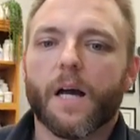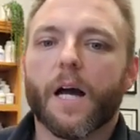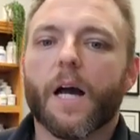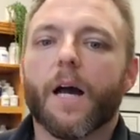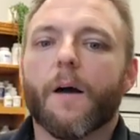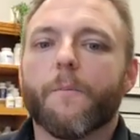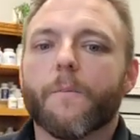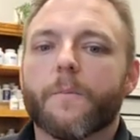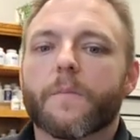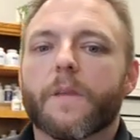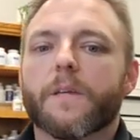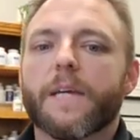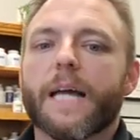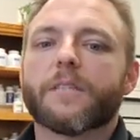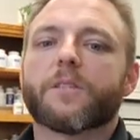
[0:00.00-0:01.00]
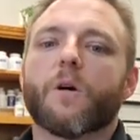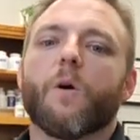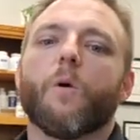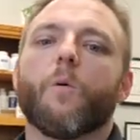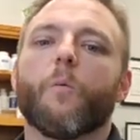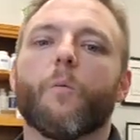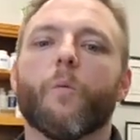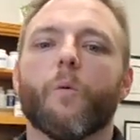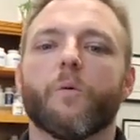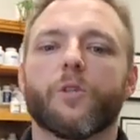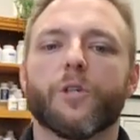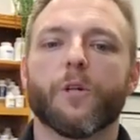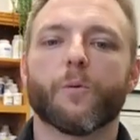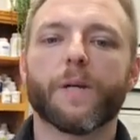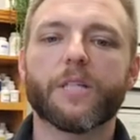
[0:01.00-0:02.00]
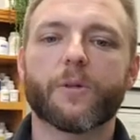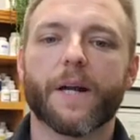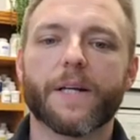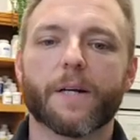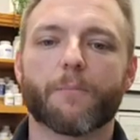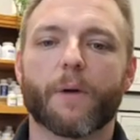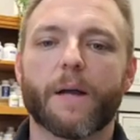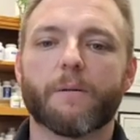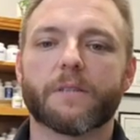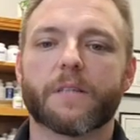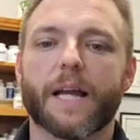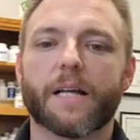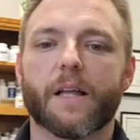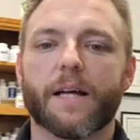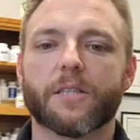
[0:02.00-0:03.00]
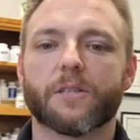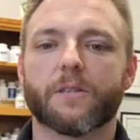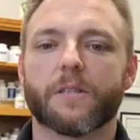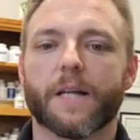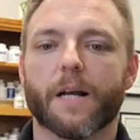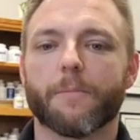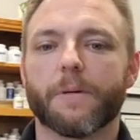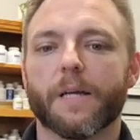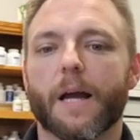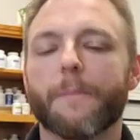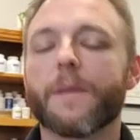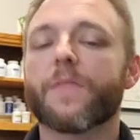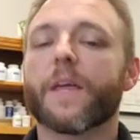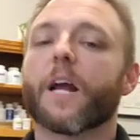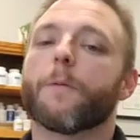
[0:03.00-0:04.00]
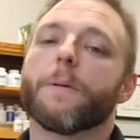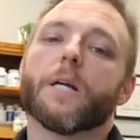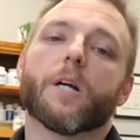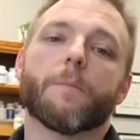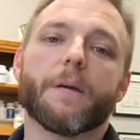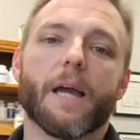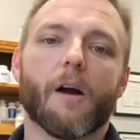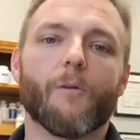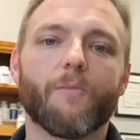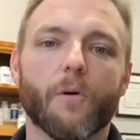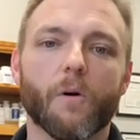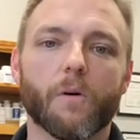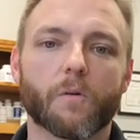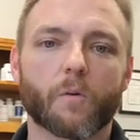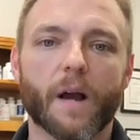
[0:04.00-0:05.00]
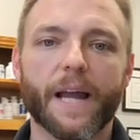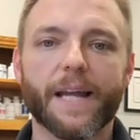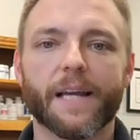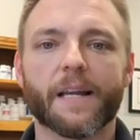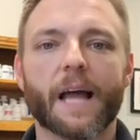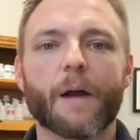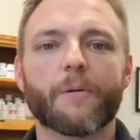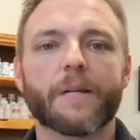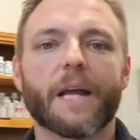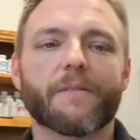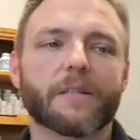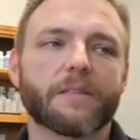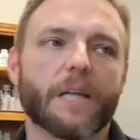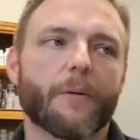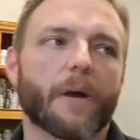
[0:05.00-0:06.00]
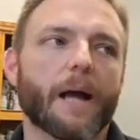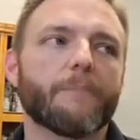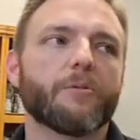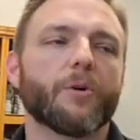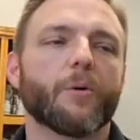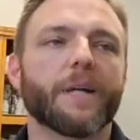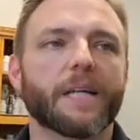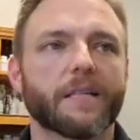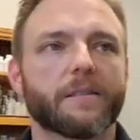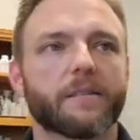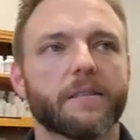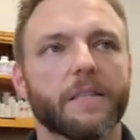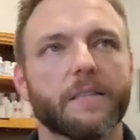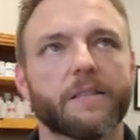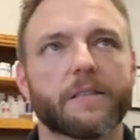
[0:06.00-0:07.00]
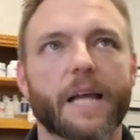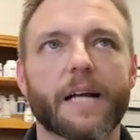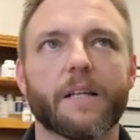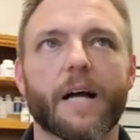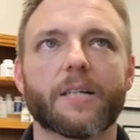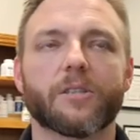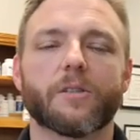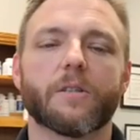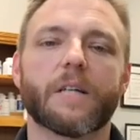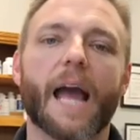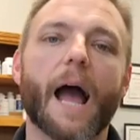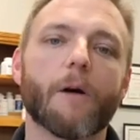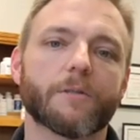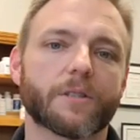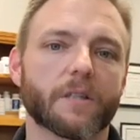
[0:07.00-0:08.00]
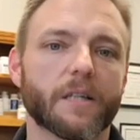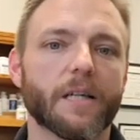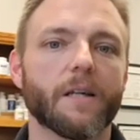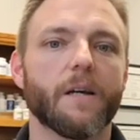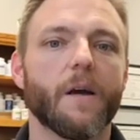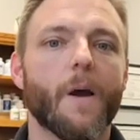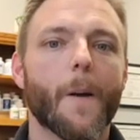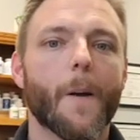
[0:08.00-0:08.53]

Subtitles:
So do you retrain your brain with psychological therapy? I mean, therapy could be helpful, right? And I would never say what I'm doing is psychological counseling,